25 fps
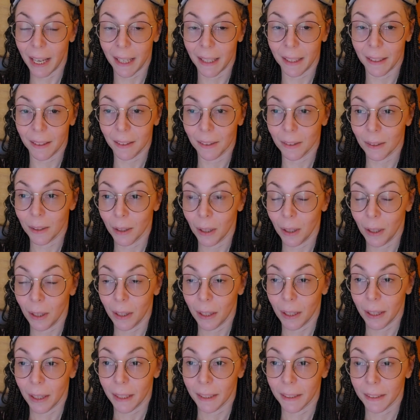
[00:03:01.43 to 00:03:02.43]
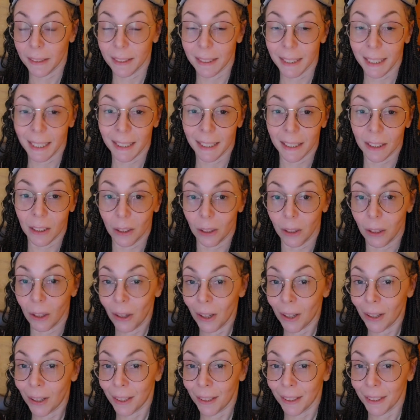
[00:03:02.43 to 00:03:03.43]
and it's seen in
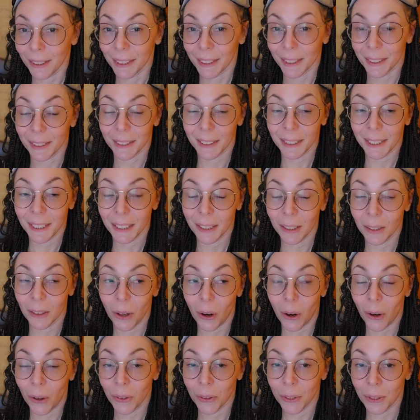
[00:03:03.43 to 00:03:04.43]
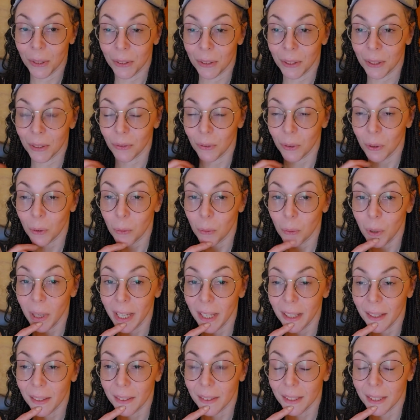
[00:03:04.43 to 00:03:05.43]
law, it's seen in all these different
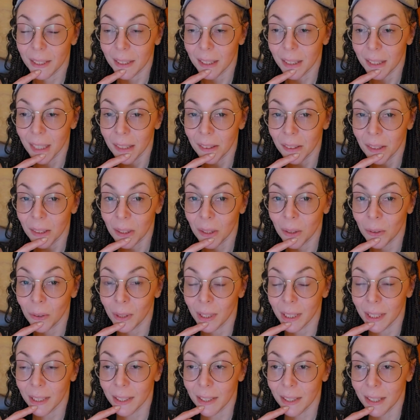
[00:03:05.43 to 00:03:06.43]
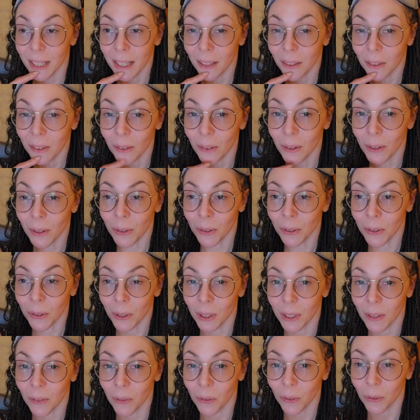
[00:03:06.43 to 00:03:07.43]
ways that says to you that sex also
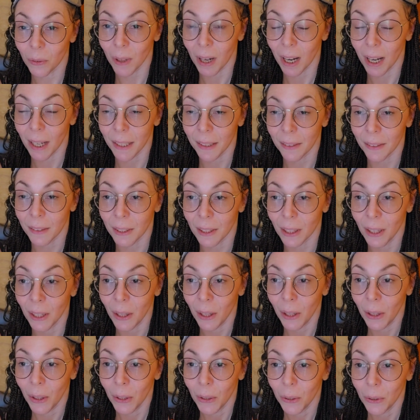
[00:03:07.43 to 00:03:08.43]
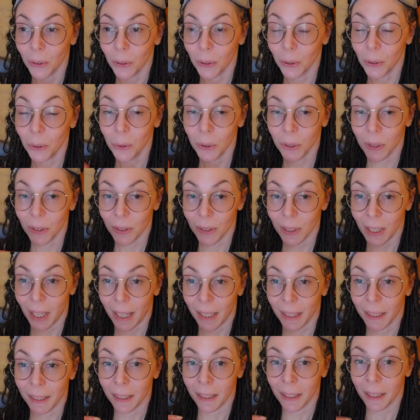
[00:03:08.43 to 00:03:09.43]
gives rise to
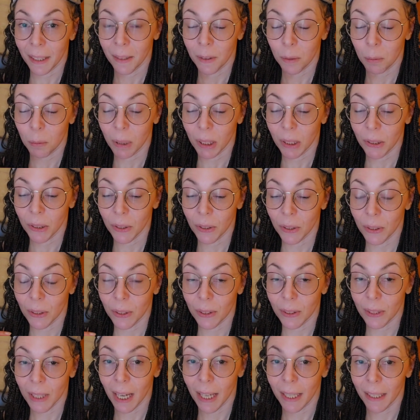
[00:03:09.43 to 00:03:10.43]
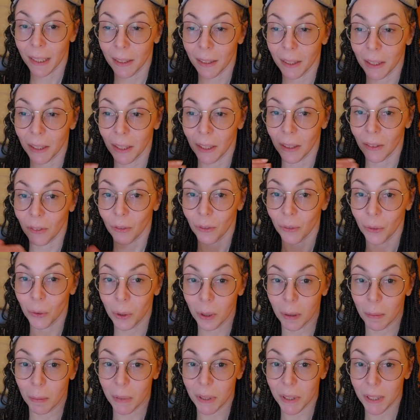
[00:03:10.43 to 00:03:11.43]
society as much as society
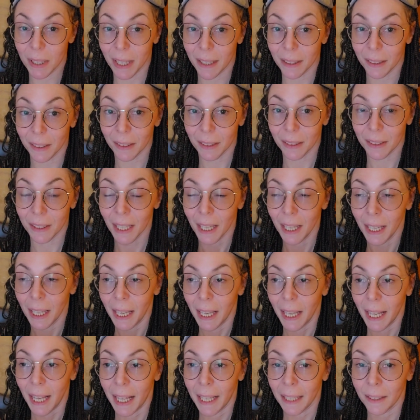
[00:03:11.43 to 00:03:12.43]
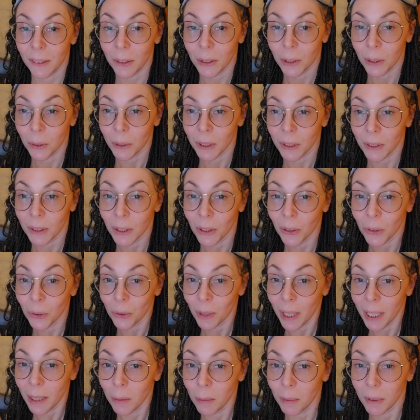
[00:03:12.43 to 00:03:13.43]
informs sex. And so it's an
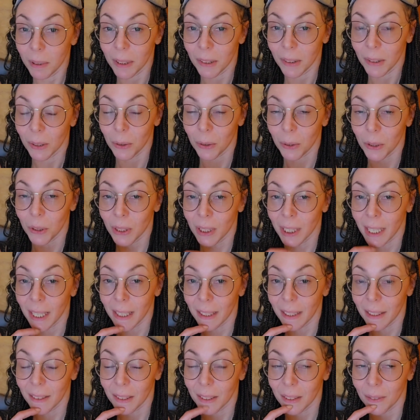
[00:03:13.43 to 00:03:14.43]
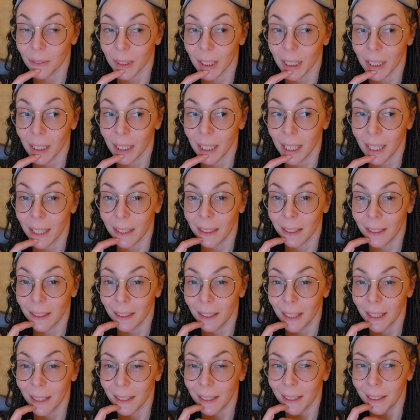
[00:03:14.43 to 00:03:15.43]
incredibly social activity,
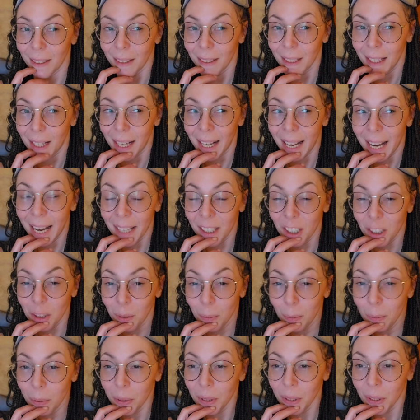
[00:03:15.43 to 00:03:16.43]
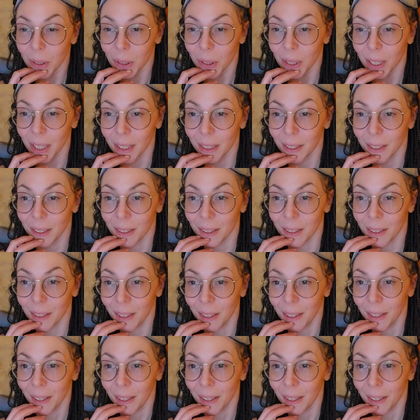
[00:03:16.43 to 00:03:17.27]
and I hadn't appreciated